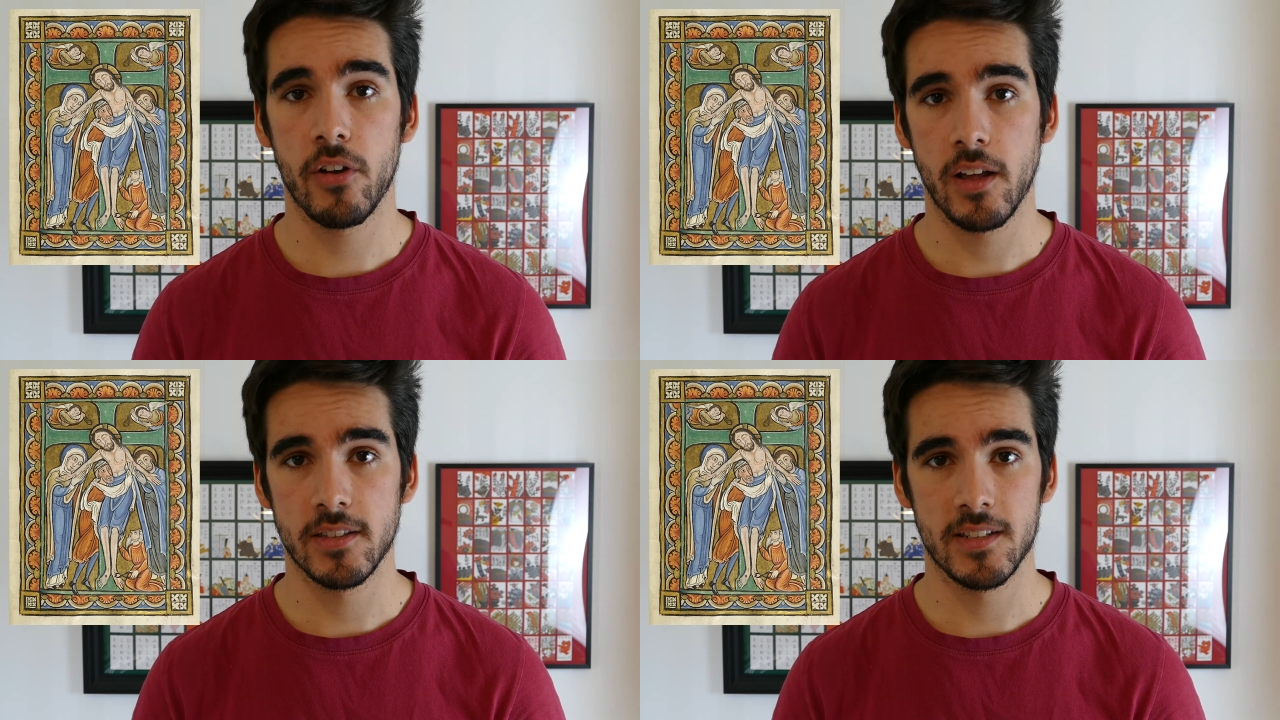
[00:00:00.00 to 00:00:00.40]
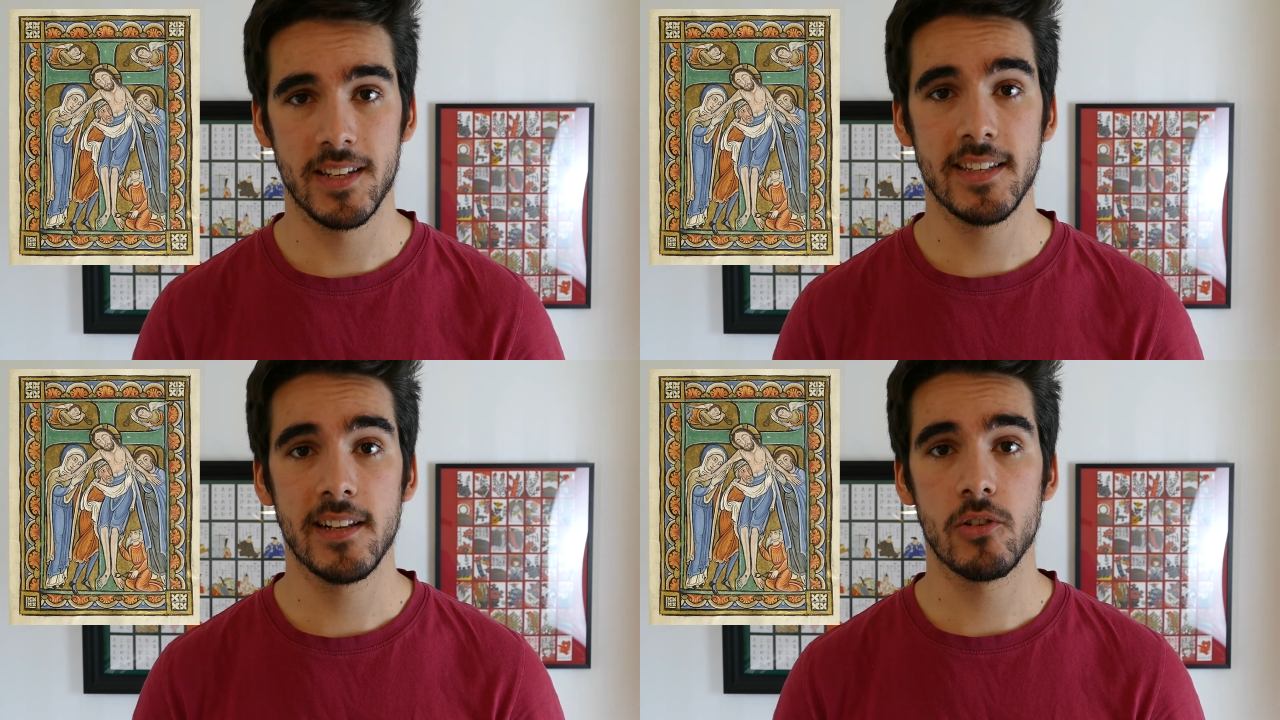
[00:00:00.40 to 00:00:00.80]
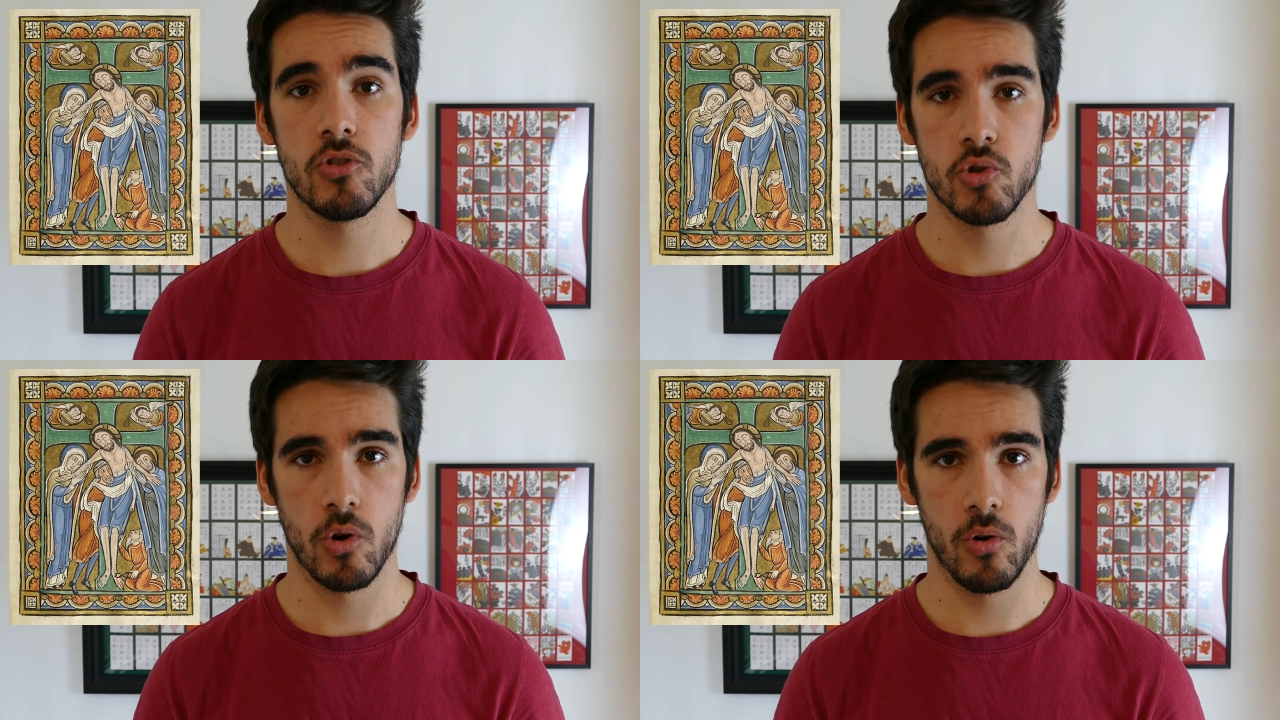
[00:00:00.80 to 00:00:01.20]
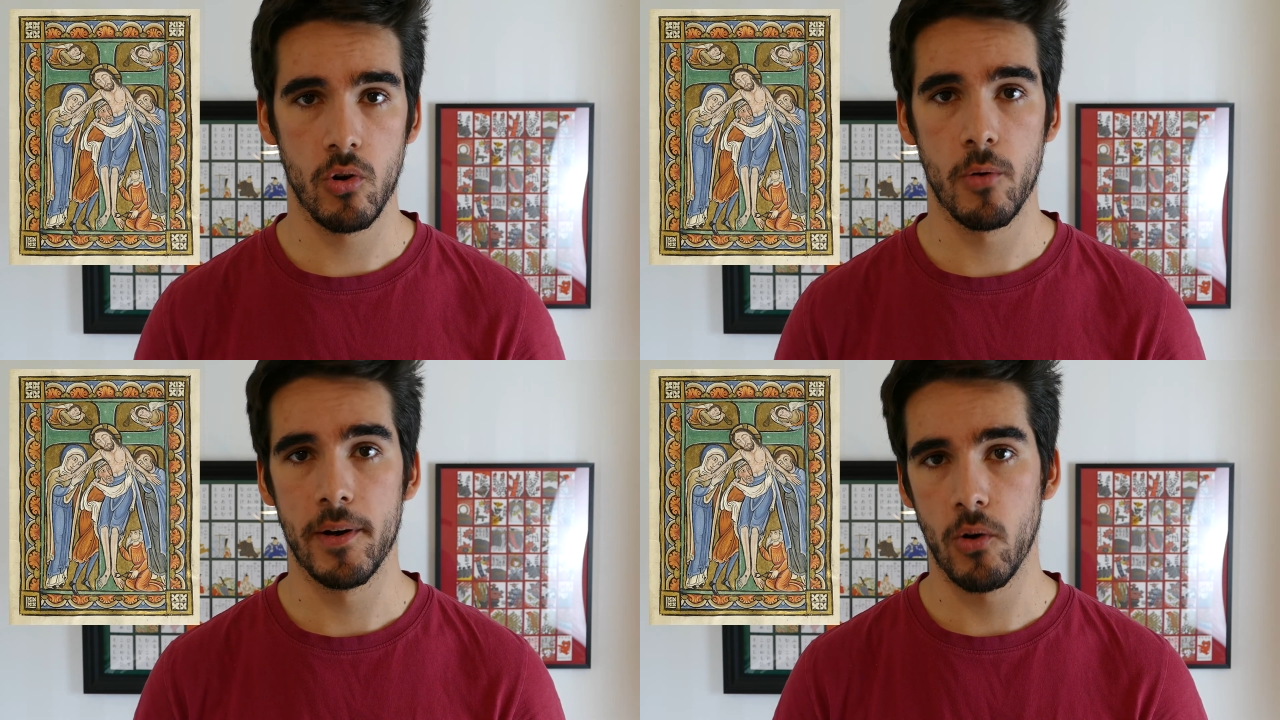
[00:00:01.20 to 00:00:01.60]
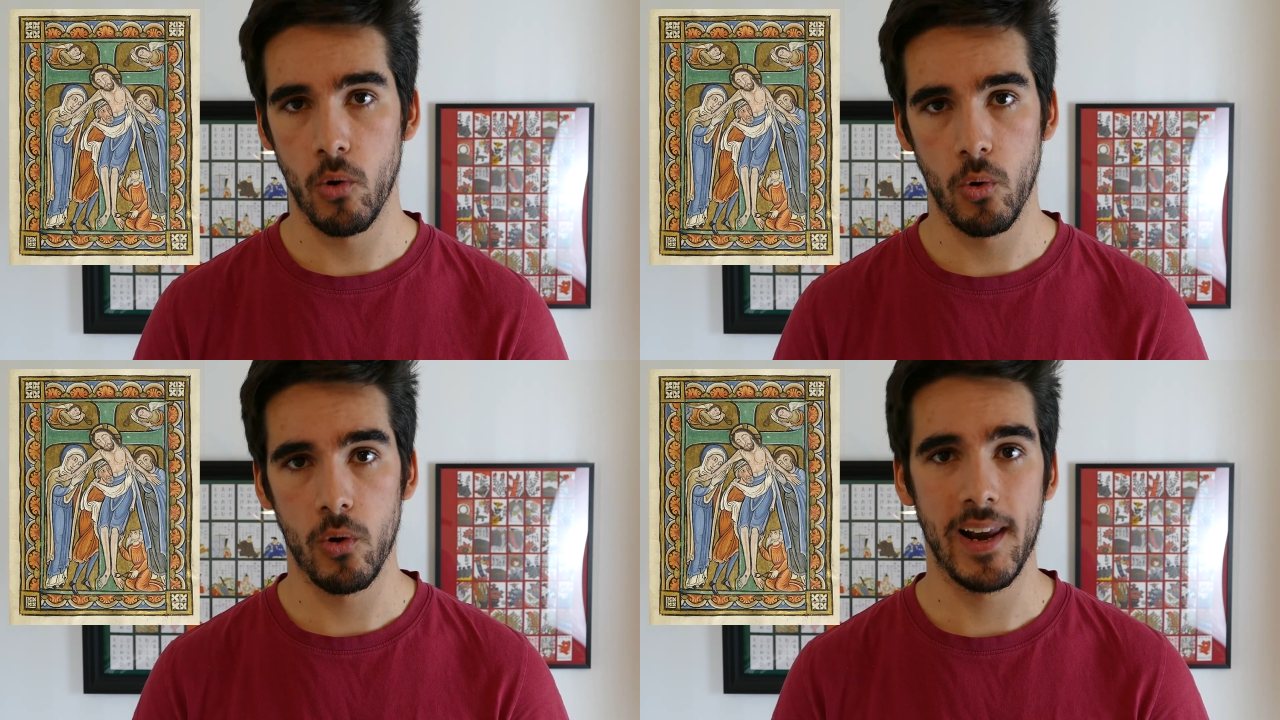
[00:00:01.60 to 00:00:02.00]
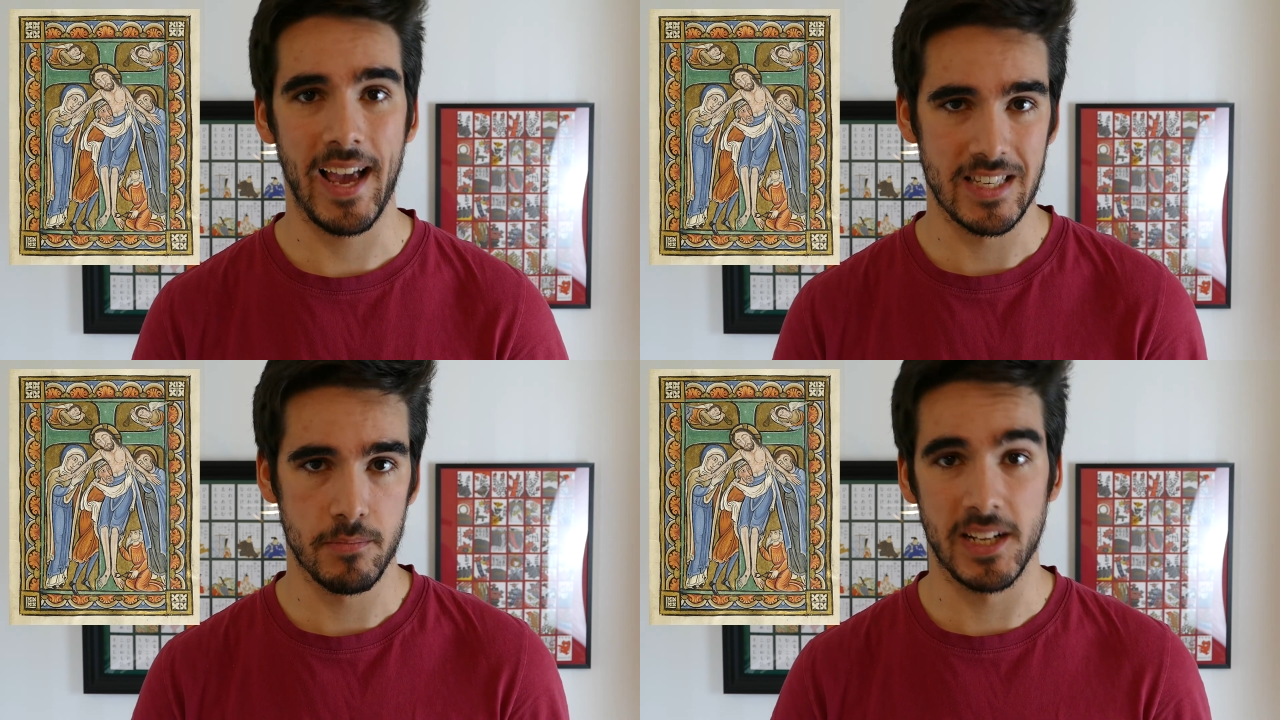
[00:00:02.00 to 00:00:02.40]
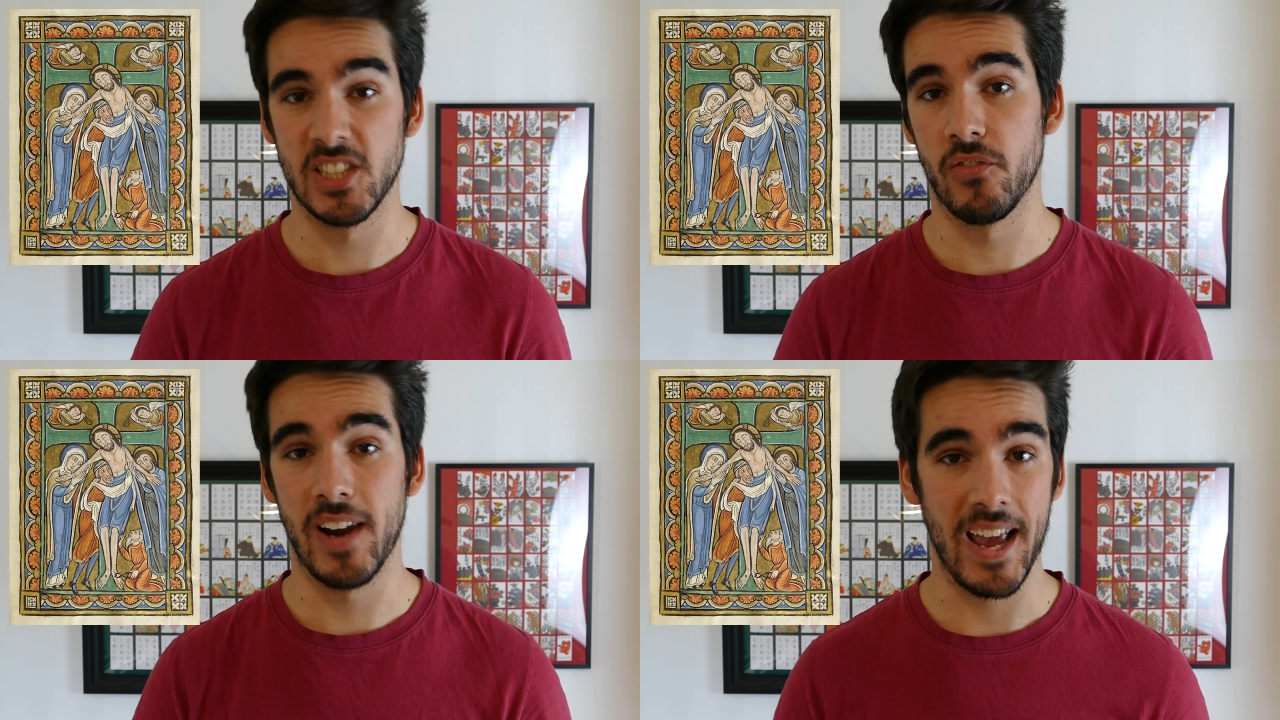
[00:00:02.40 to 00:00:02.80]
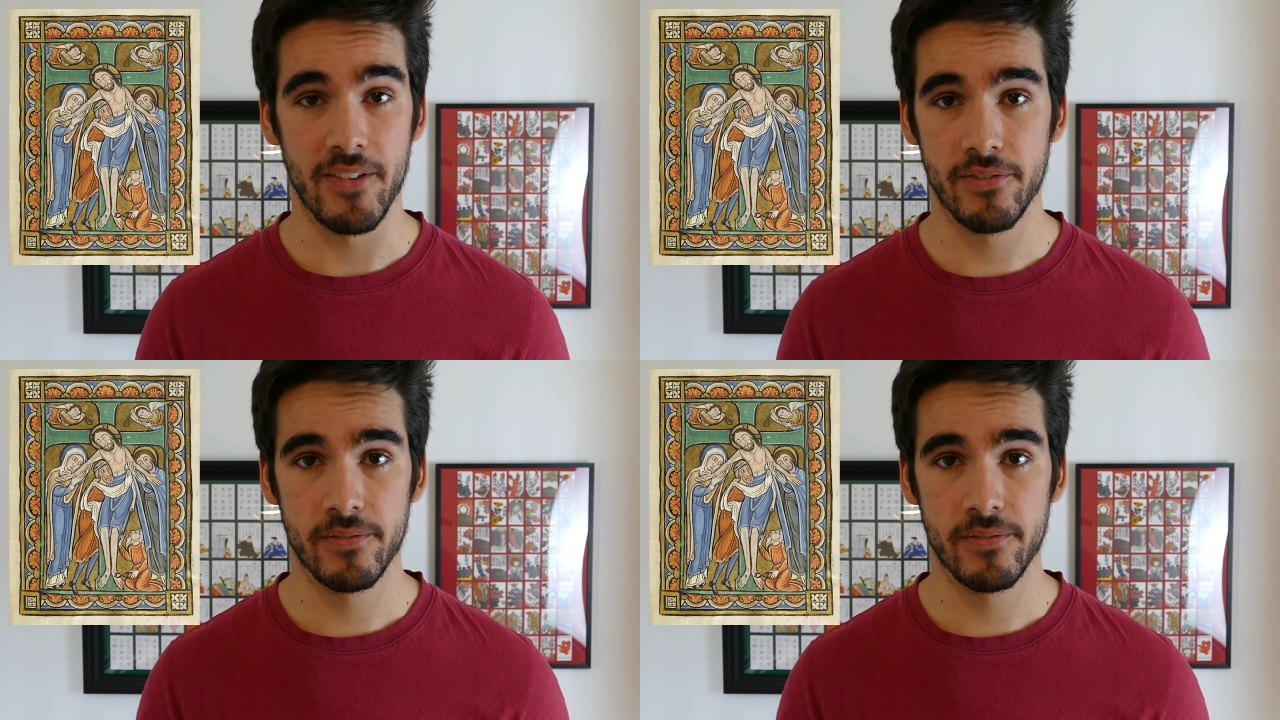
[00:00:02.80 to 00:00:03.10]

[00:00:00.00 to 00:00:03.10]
God's detailed control over all aspects of life.